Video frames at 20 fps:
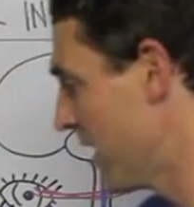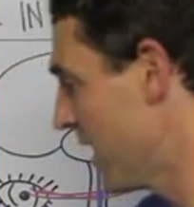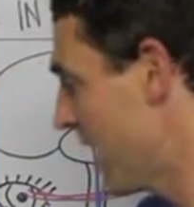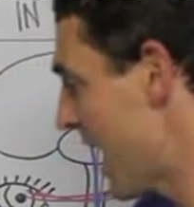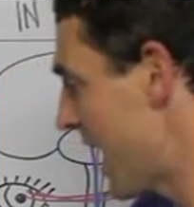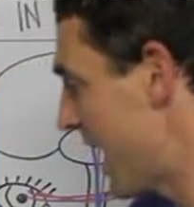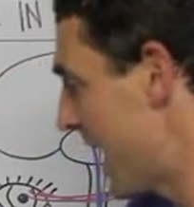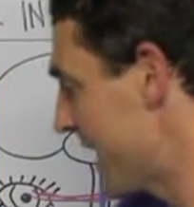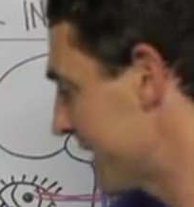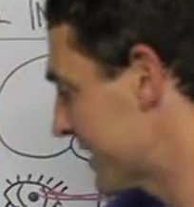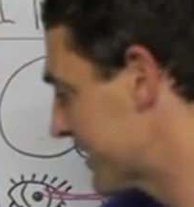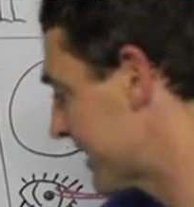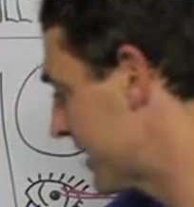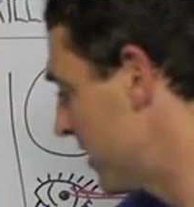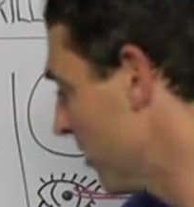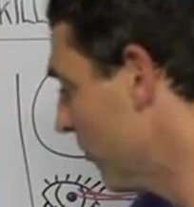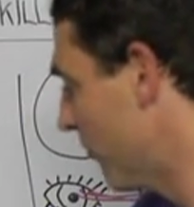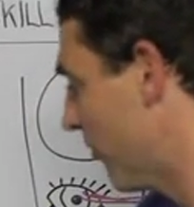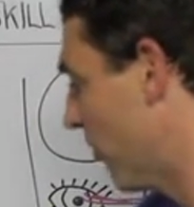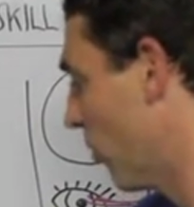And how
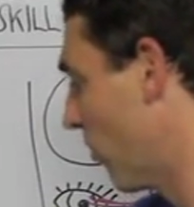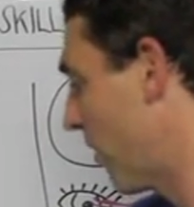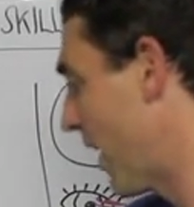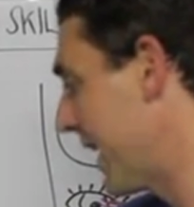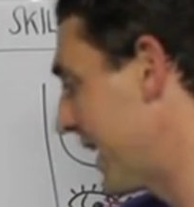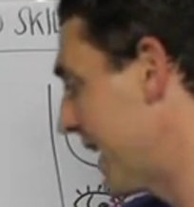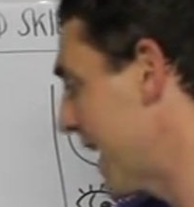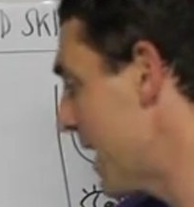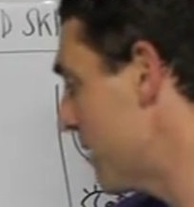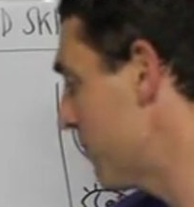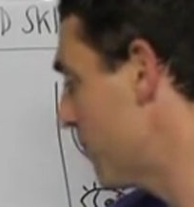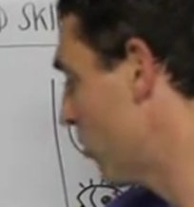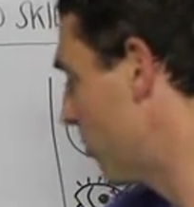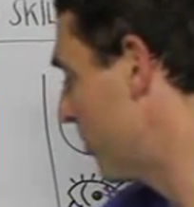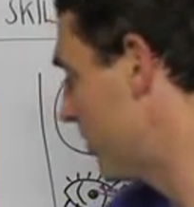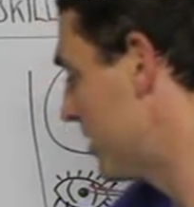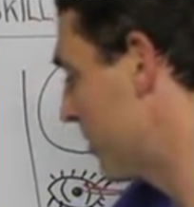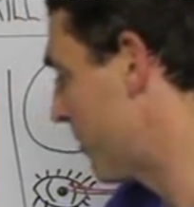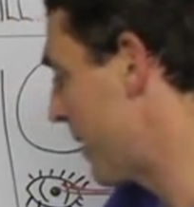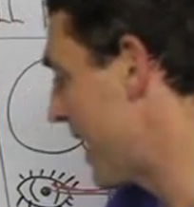skillful they get will
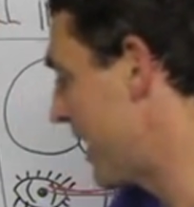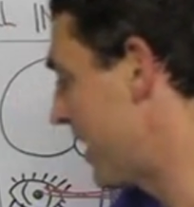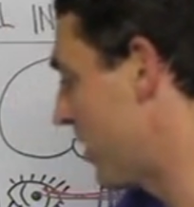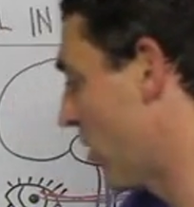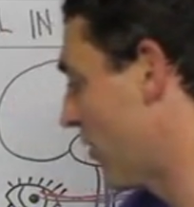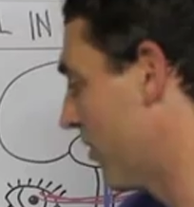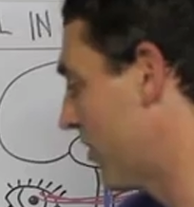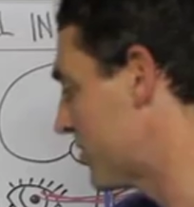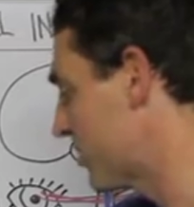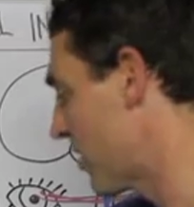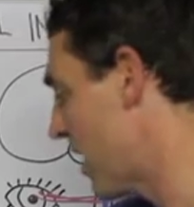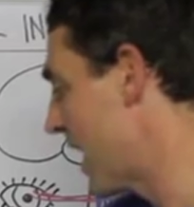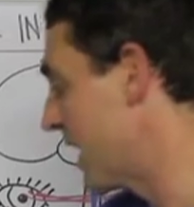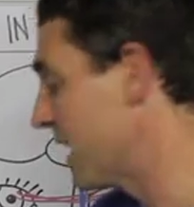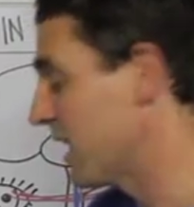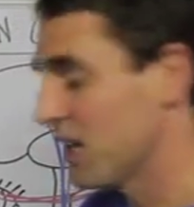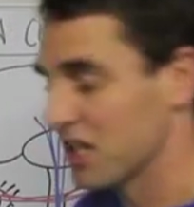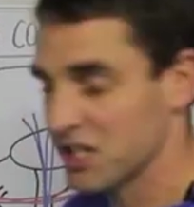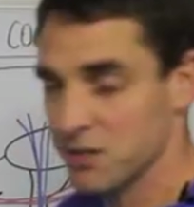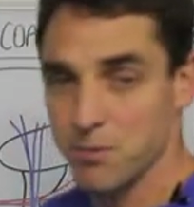depend on the
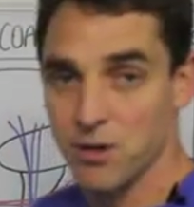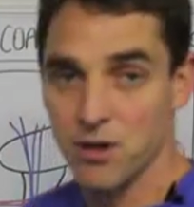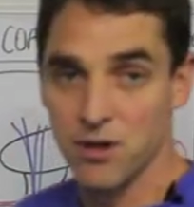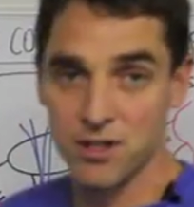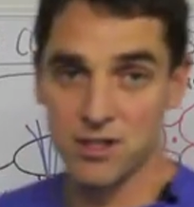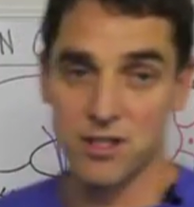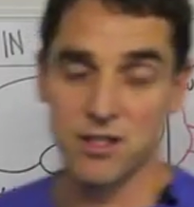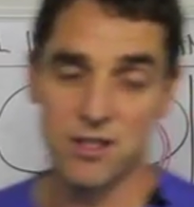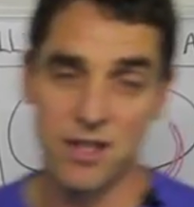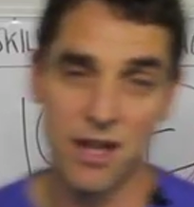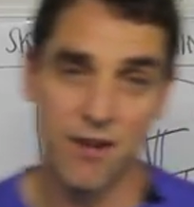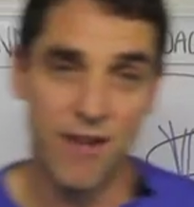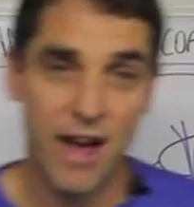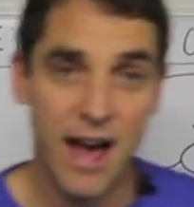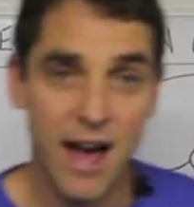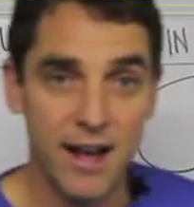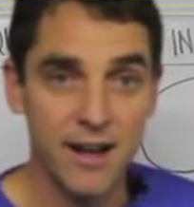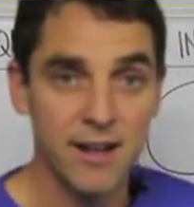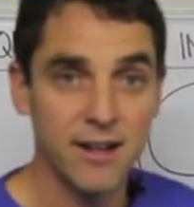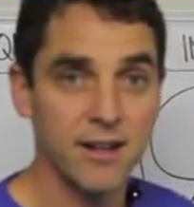training and experiences they've
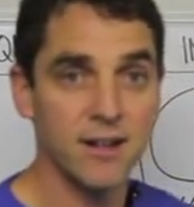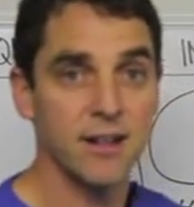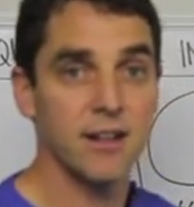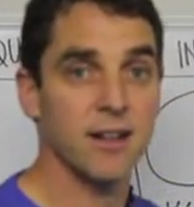had.